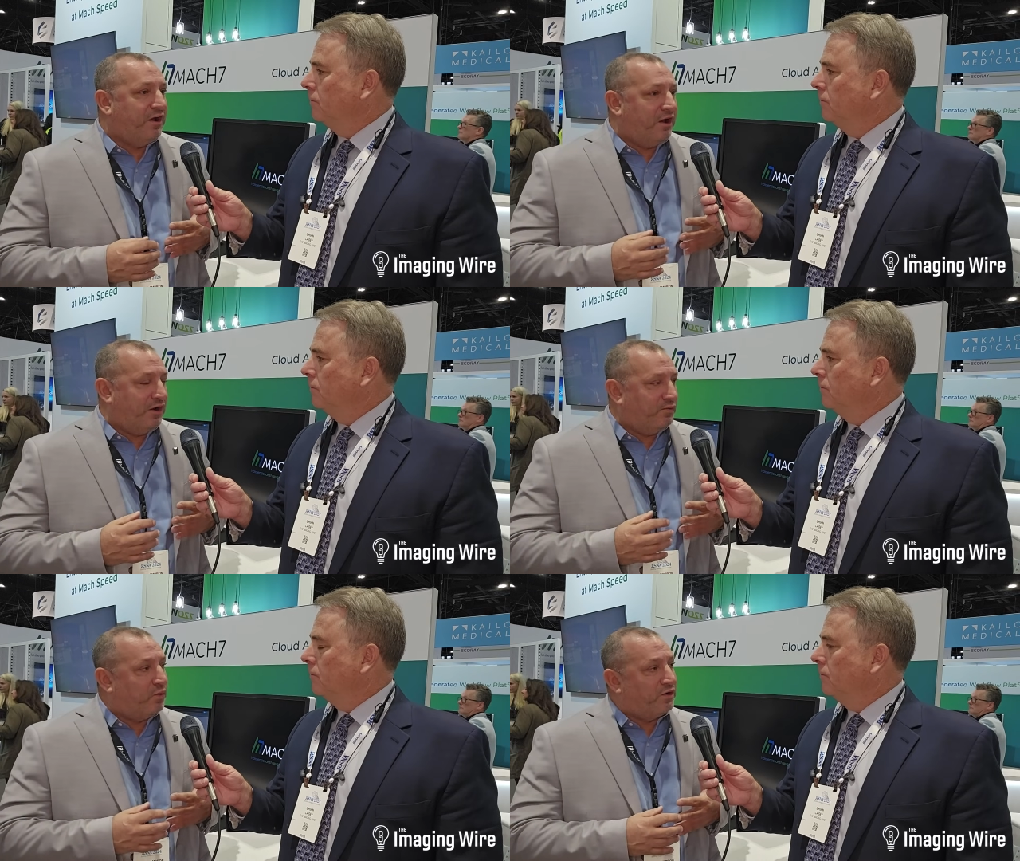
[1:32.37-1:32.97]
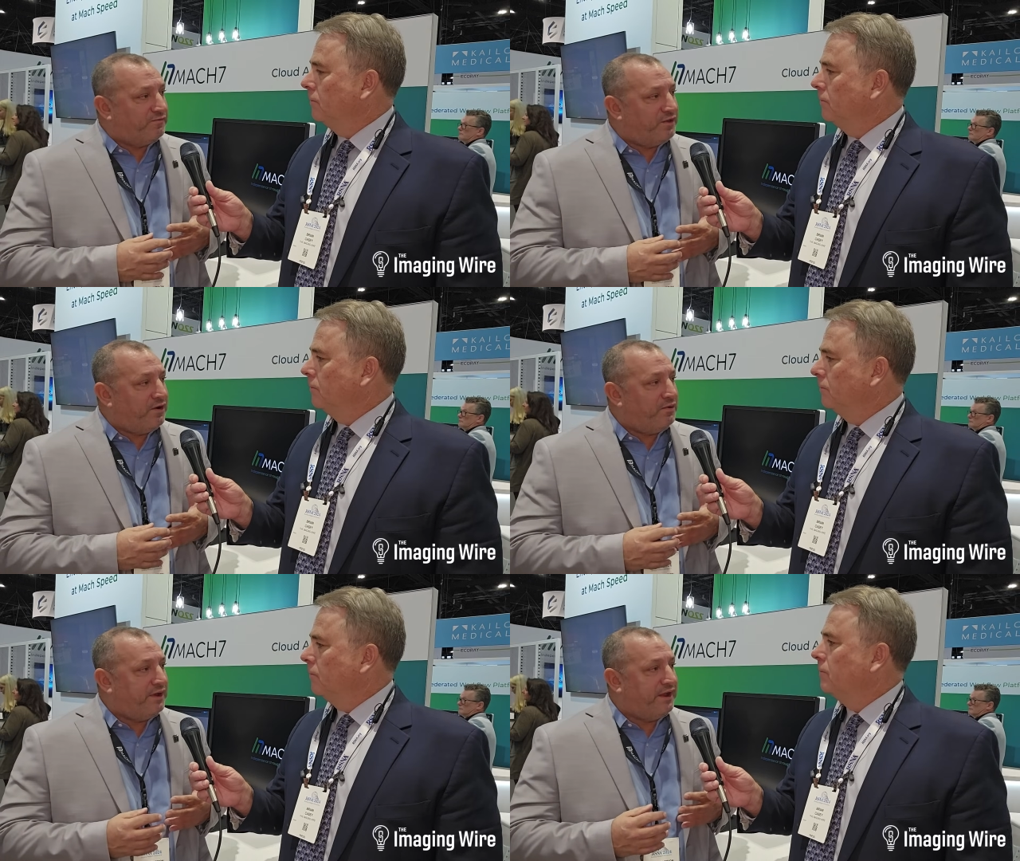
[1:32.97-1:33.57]
Speaker 1: on
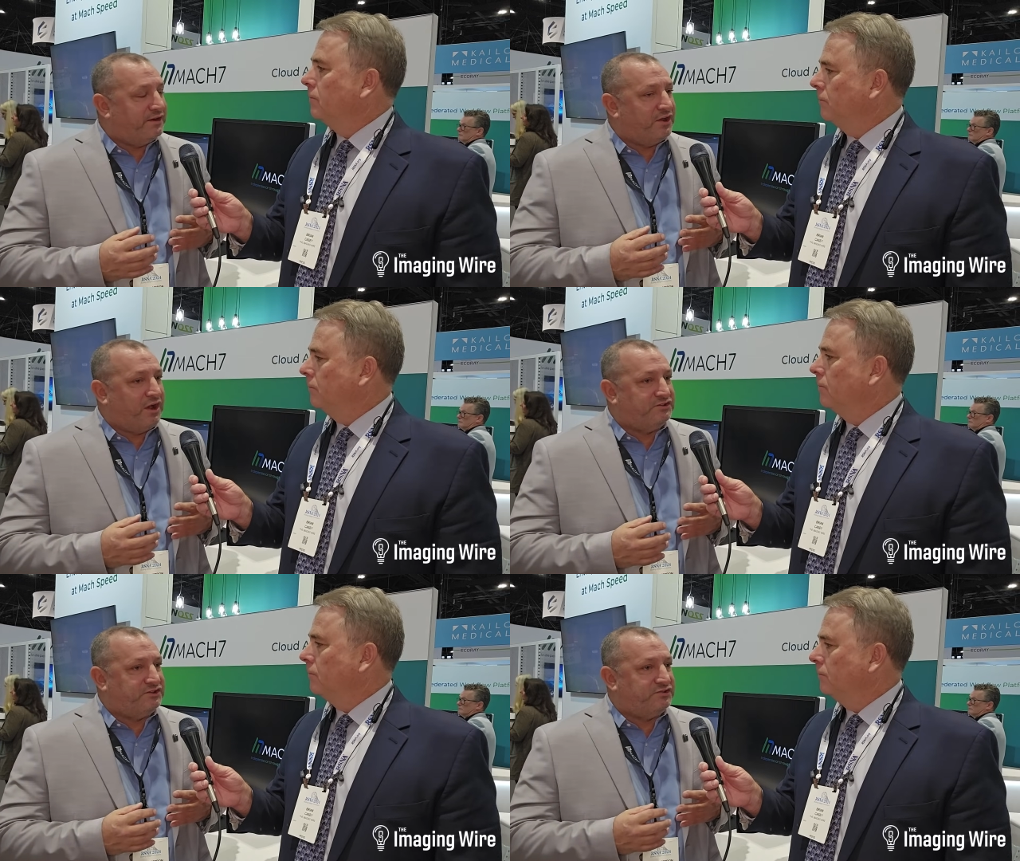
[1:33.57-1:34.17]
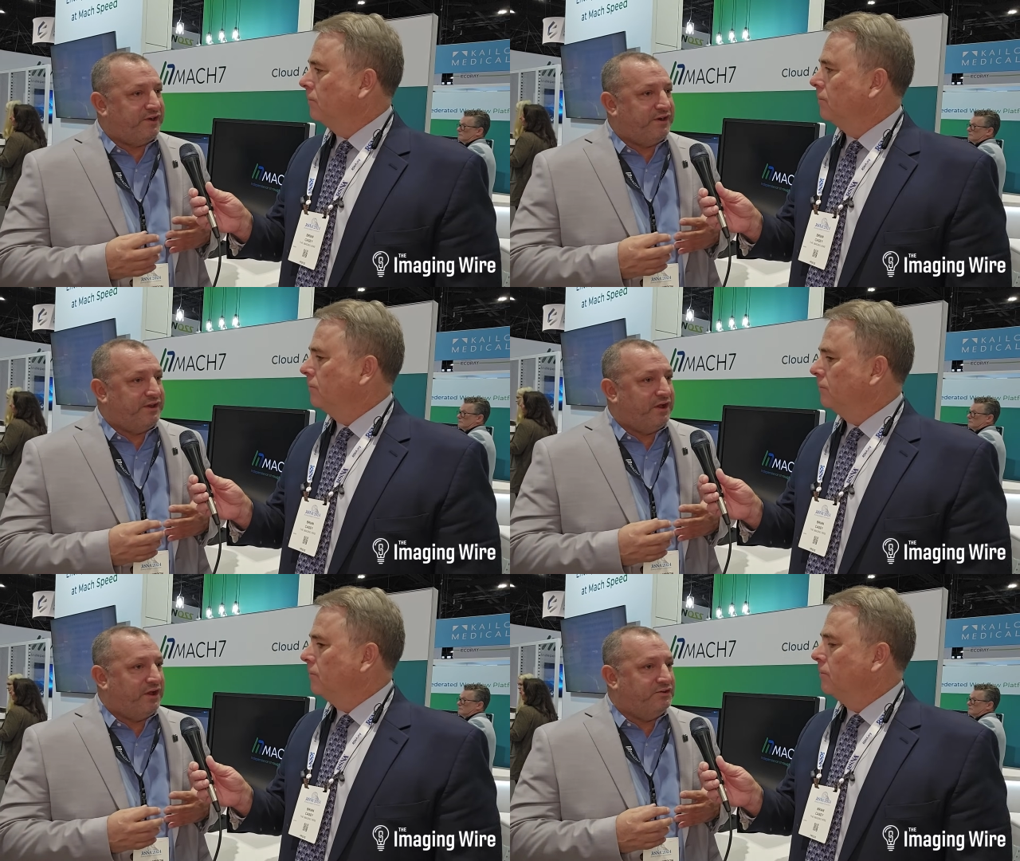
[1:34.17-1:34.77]
workflow and
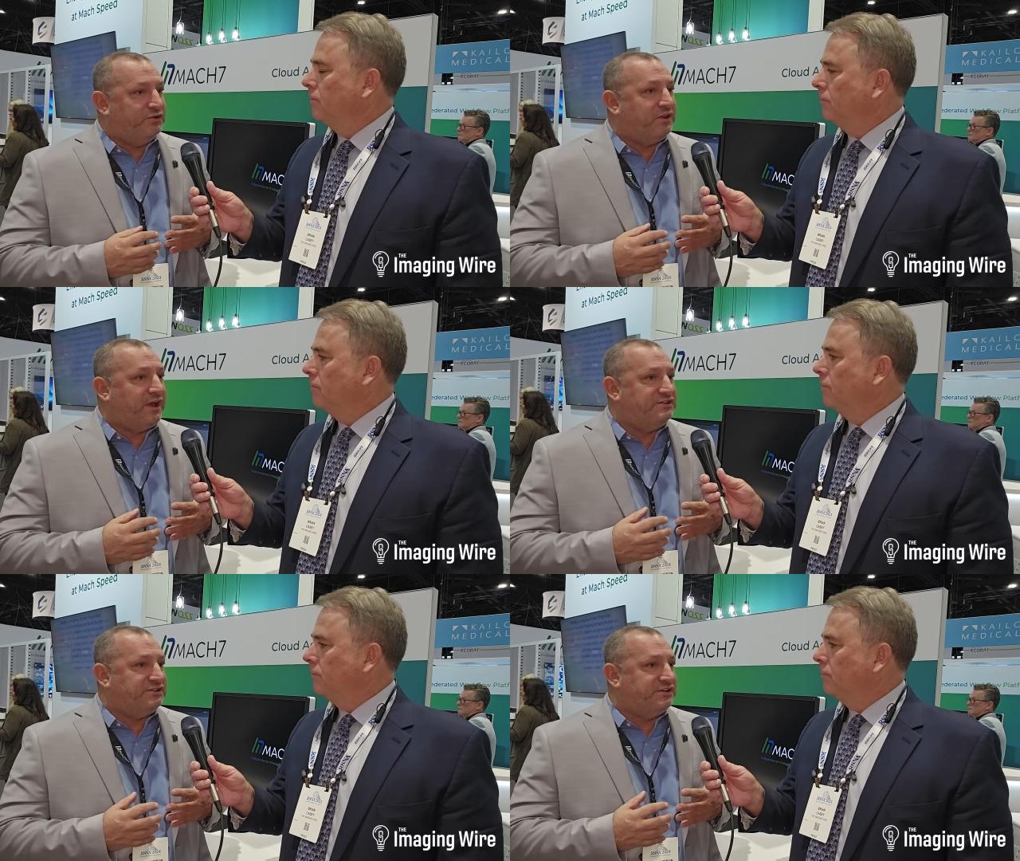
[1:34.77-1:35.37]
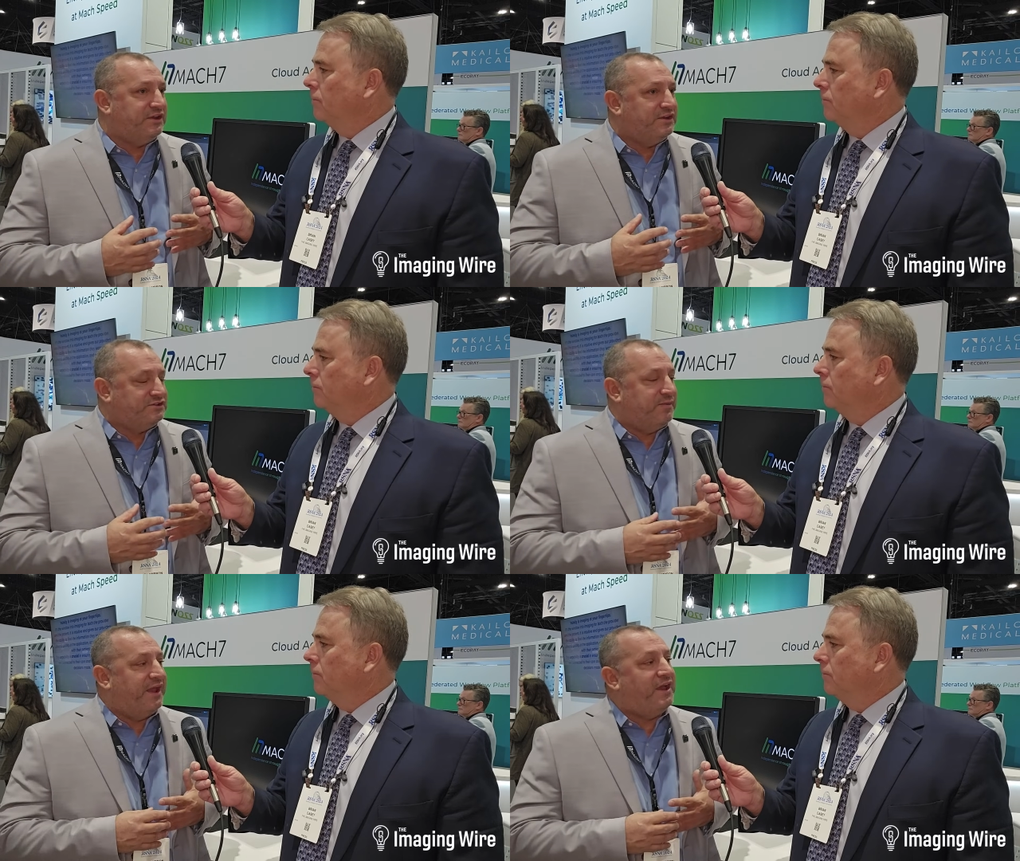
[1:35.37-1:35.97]
concentrating on utilizing
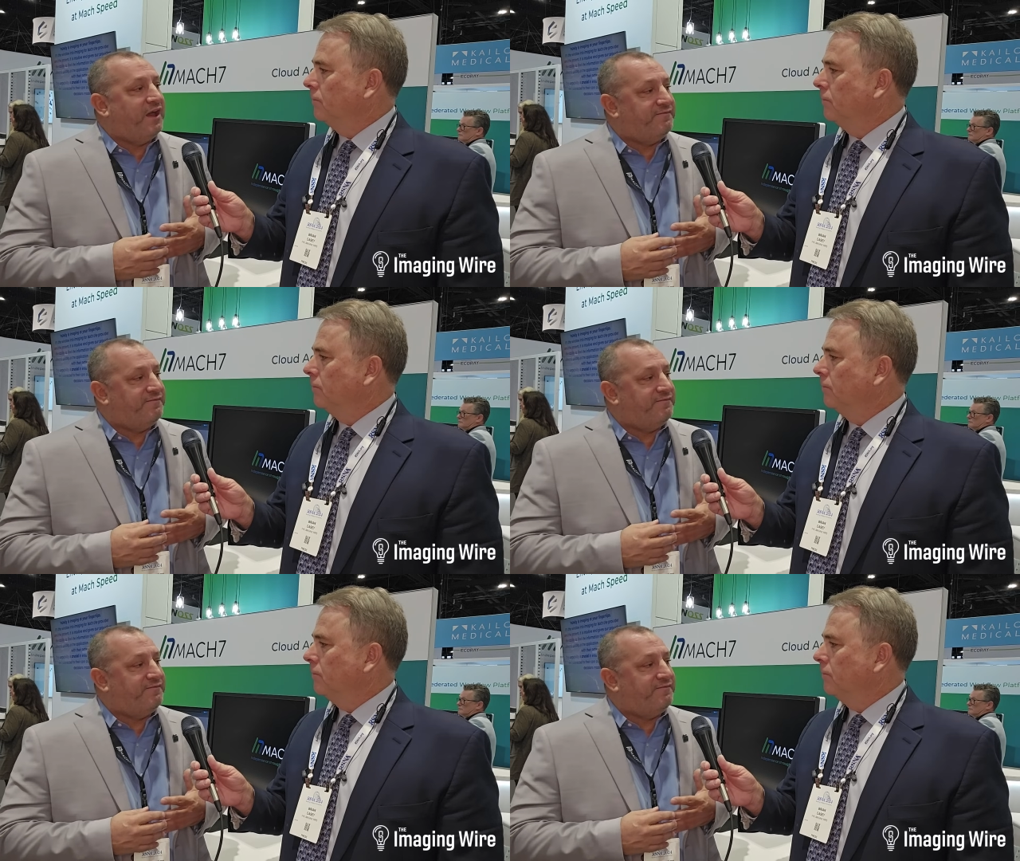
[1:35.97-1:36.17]
some AI